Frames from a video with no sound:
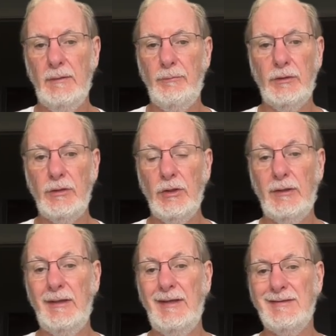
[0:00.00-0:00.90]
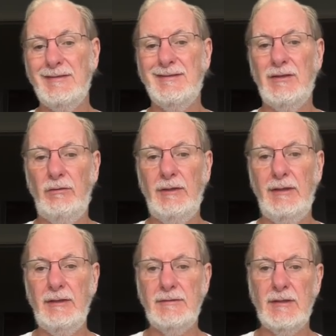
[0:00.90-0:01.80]
but not necessarily
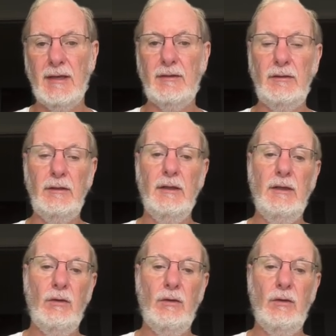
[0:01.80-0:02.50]
exactly